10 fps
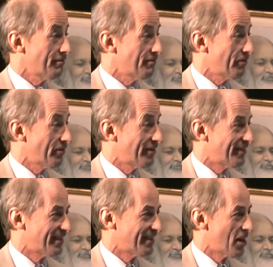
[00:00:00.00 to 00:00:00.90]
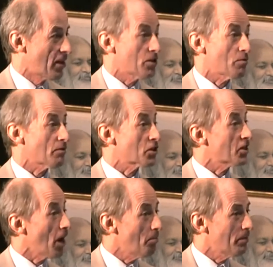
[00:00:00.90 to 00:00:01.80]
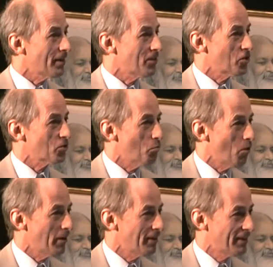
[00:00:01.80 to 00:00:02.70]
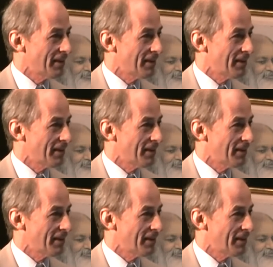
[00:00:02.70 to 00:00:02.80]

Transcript: Did you ever stop at just one?